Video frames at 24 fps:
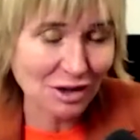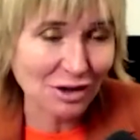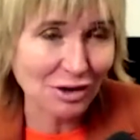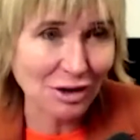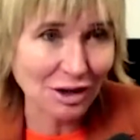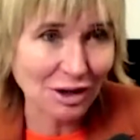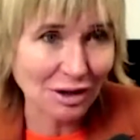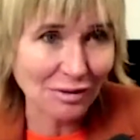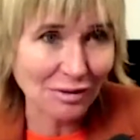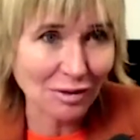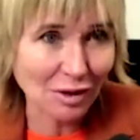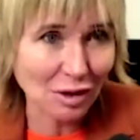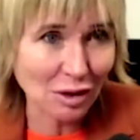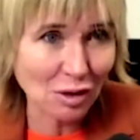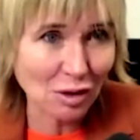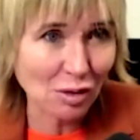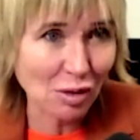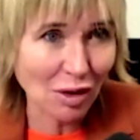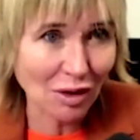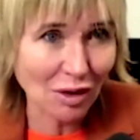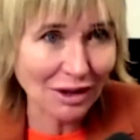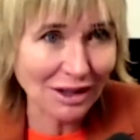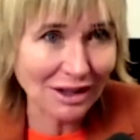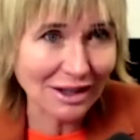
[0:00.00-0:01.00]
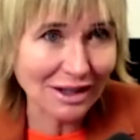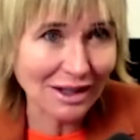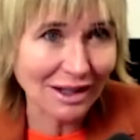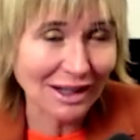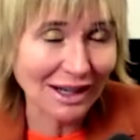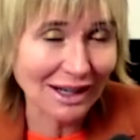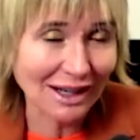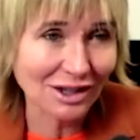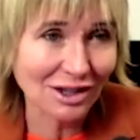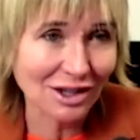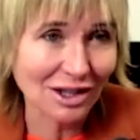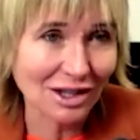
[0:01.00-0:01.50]
looking for the quality
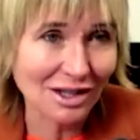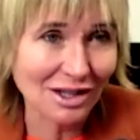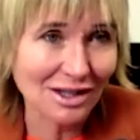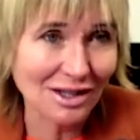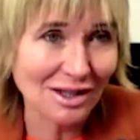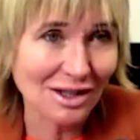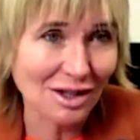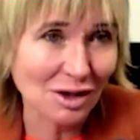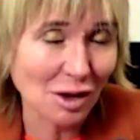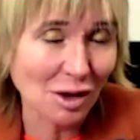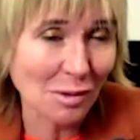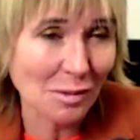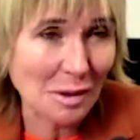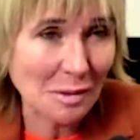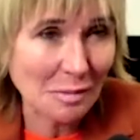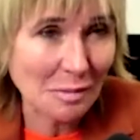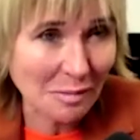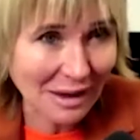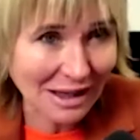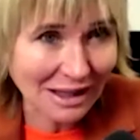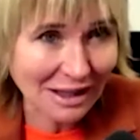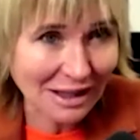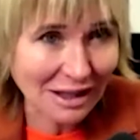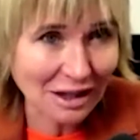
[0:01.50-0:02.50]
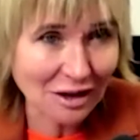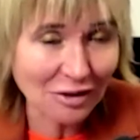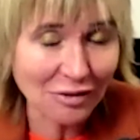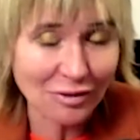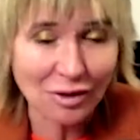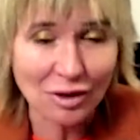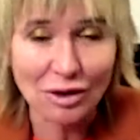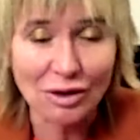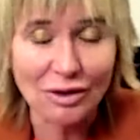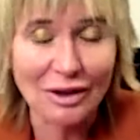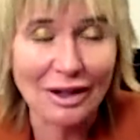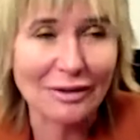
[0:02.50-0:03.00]
connections. It's got to be
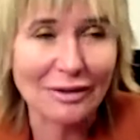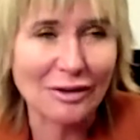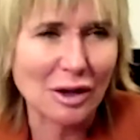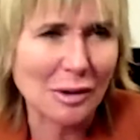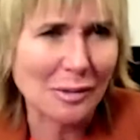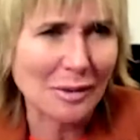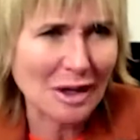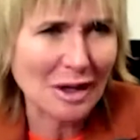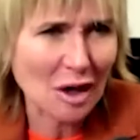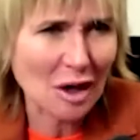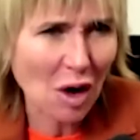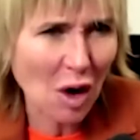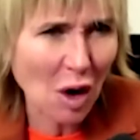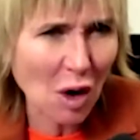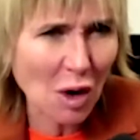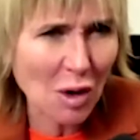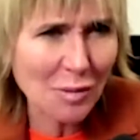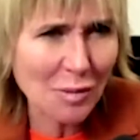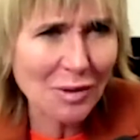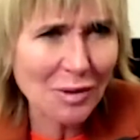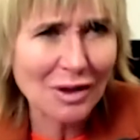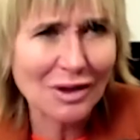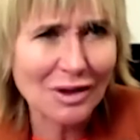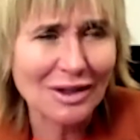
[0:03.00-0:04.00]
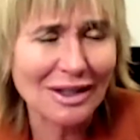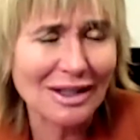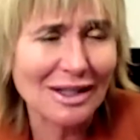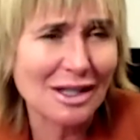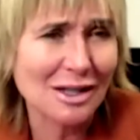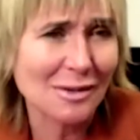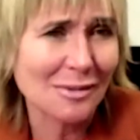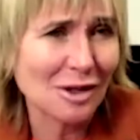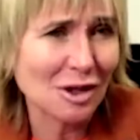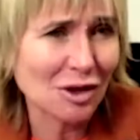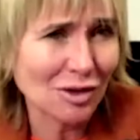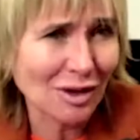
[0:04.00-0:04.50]
meaningful. They've got to be open. There needs to
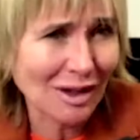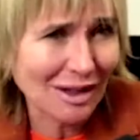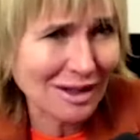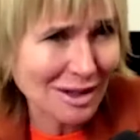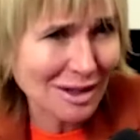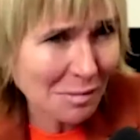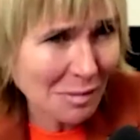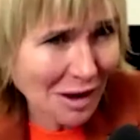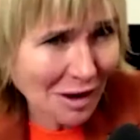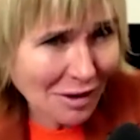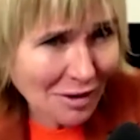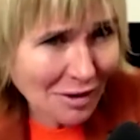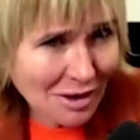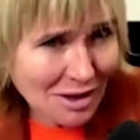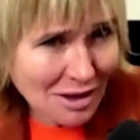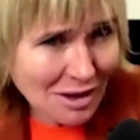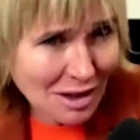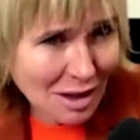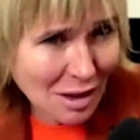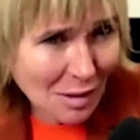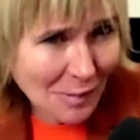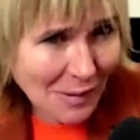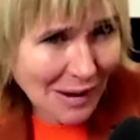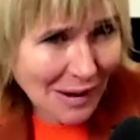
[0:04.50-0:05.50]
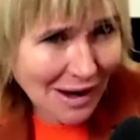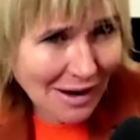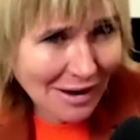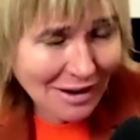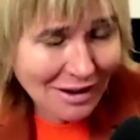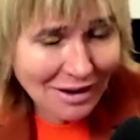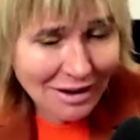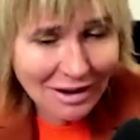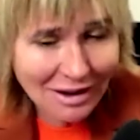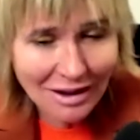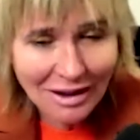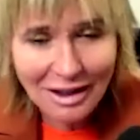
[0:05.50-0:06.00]
be a transparency about
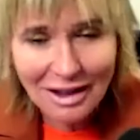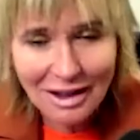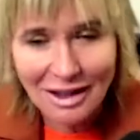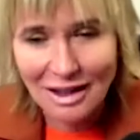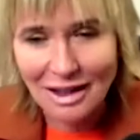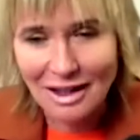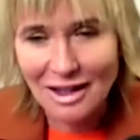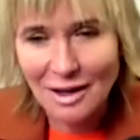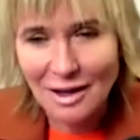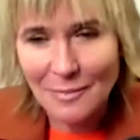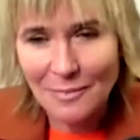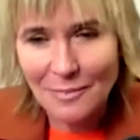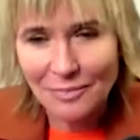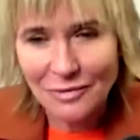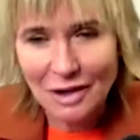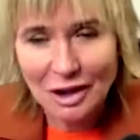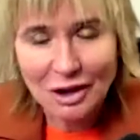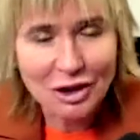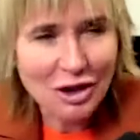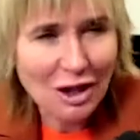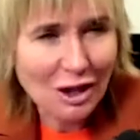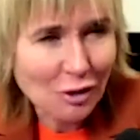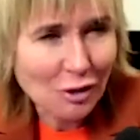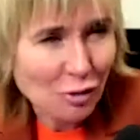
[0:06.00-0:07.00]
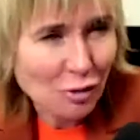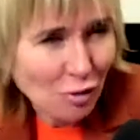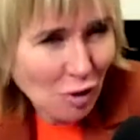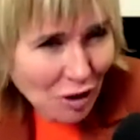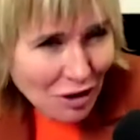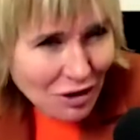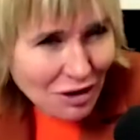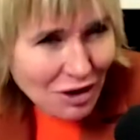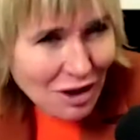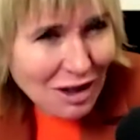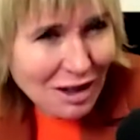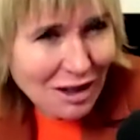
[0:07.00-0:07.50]
it, a
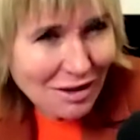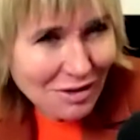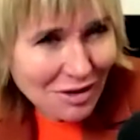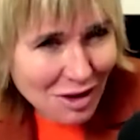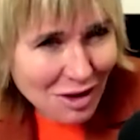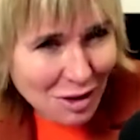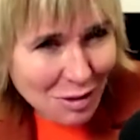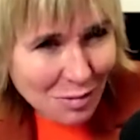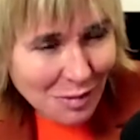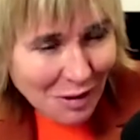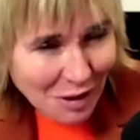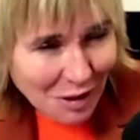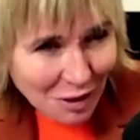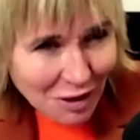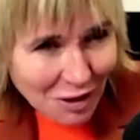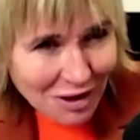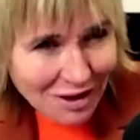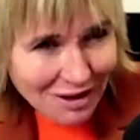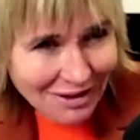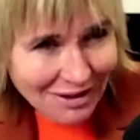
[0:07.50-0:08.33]
generosity of spirit.